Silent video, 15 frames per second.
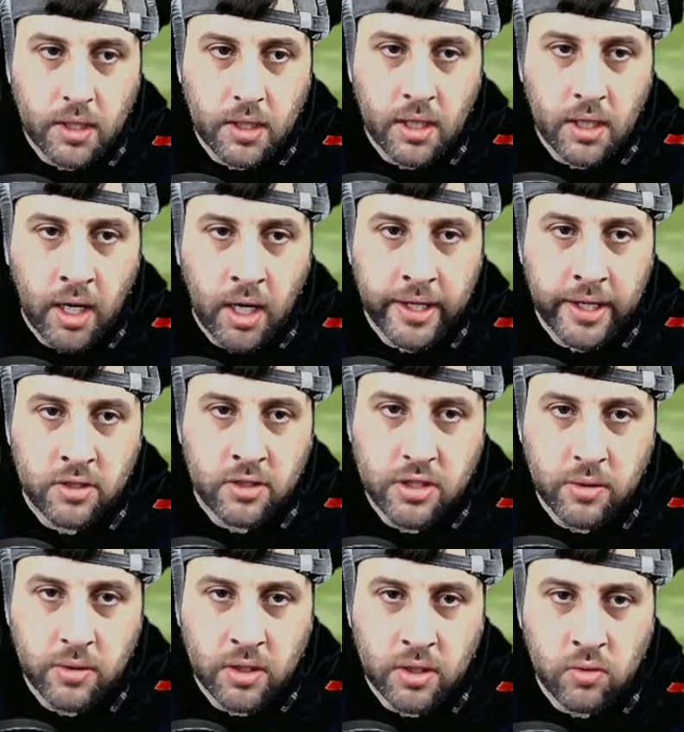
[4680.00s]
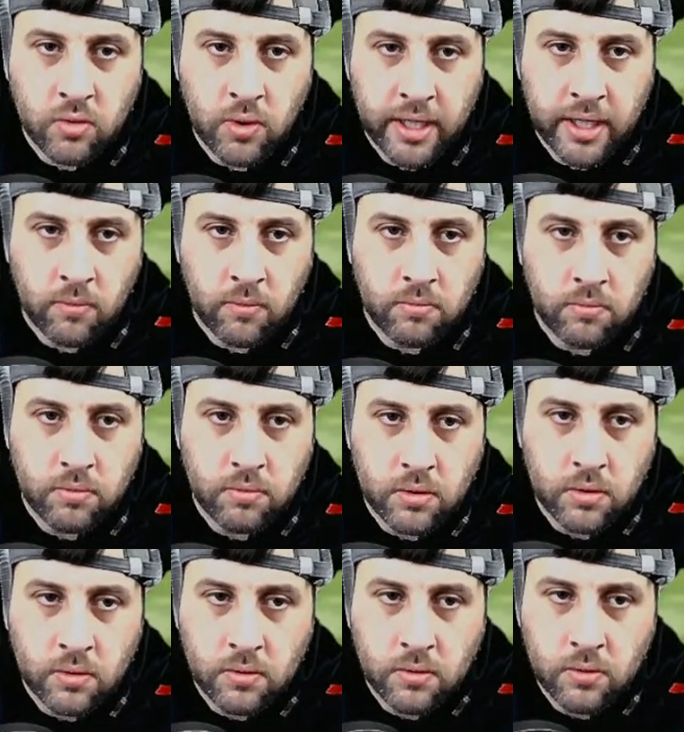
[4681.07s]
Ireland just doing a great
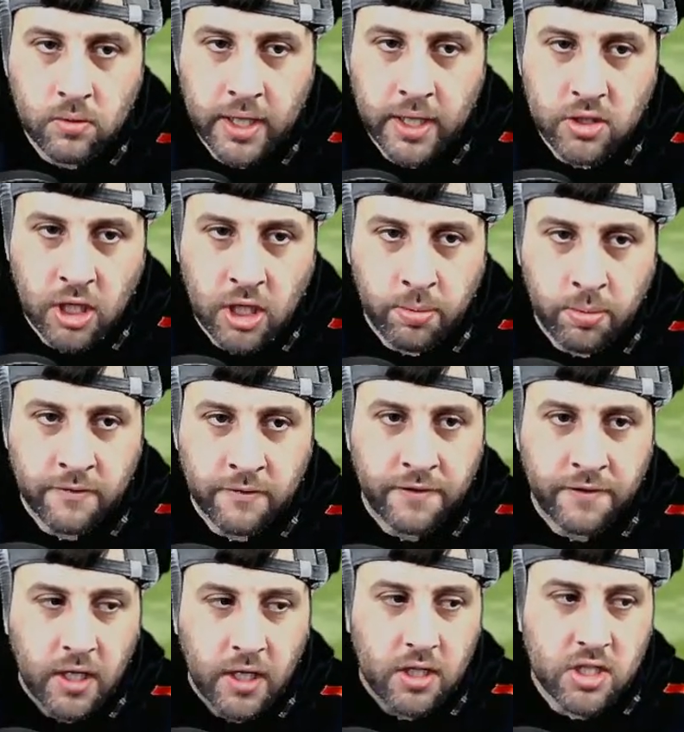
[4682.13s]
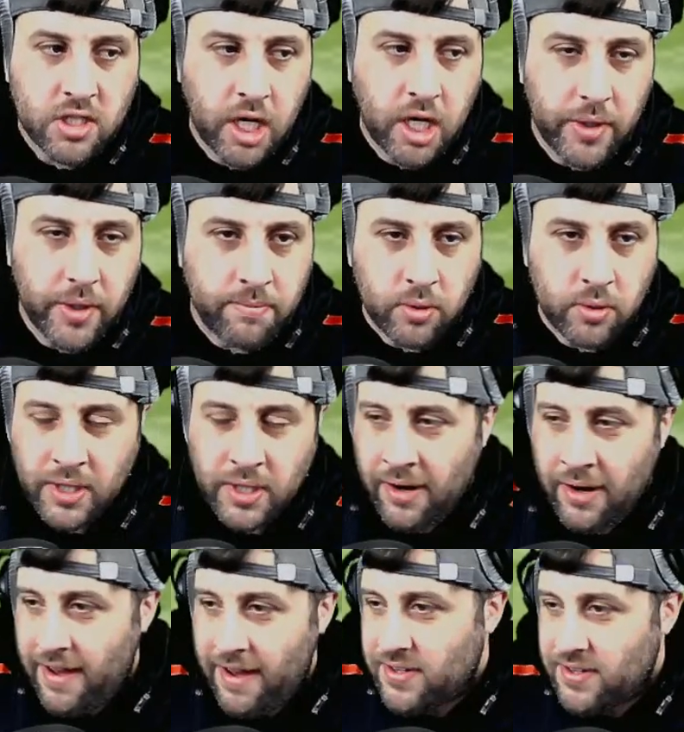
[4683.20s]
job of slowing the ball down
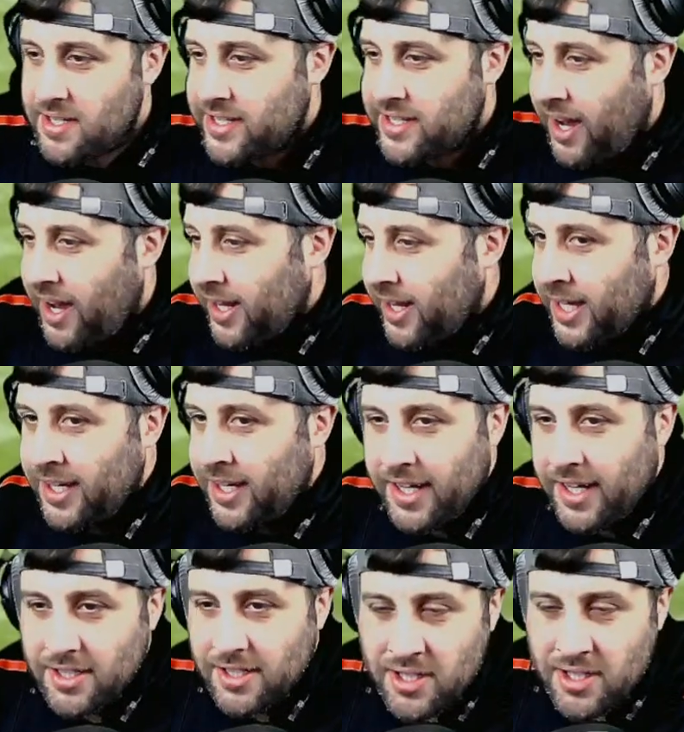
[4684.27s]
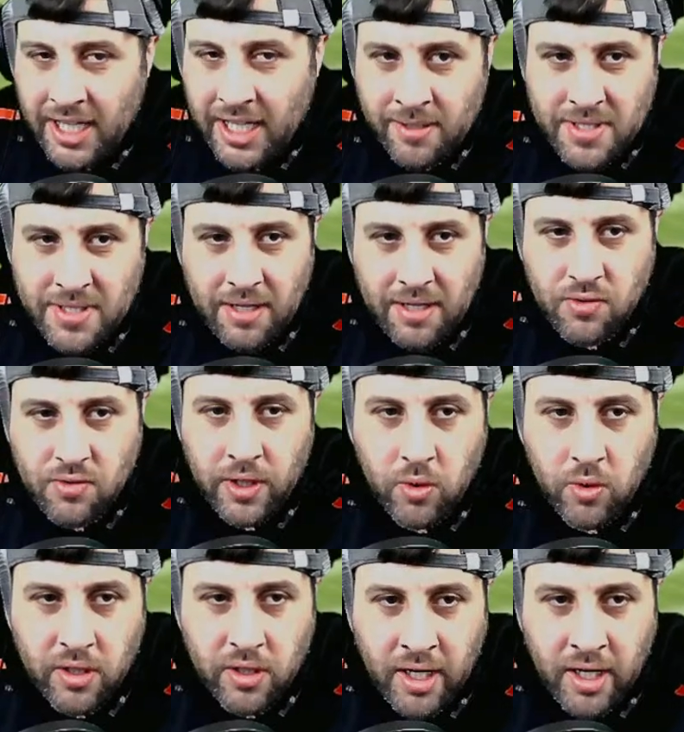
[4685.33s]
ever so slightly, just getting themselves
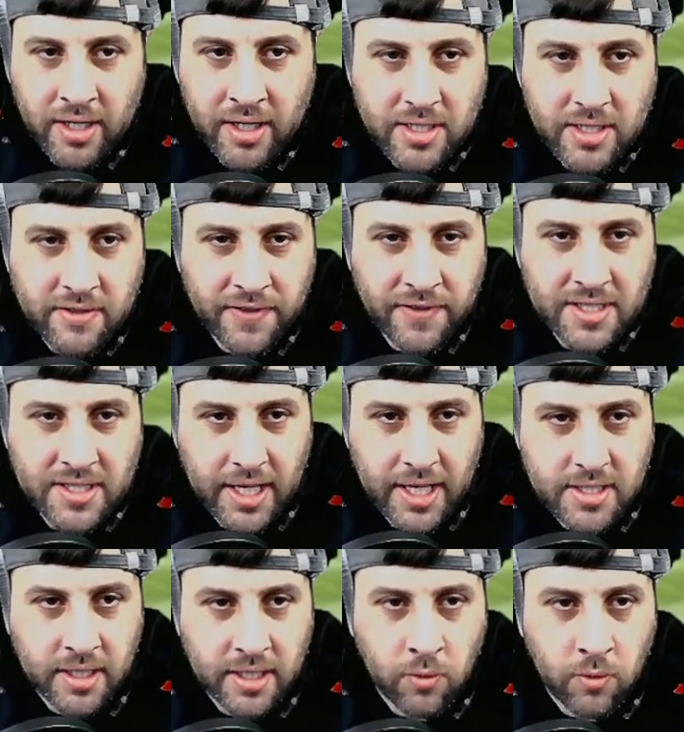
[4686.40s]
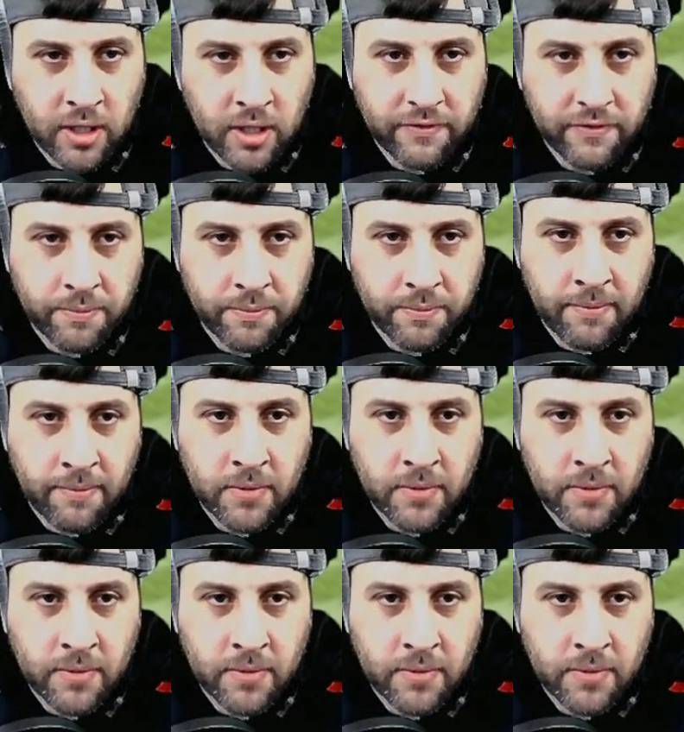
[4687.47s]
reorganised. It's fantastic work from them.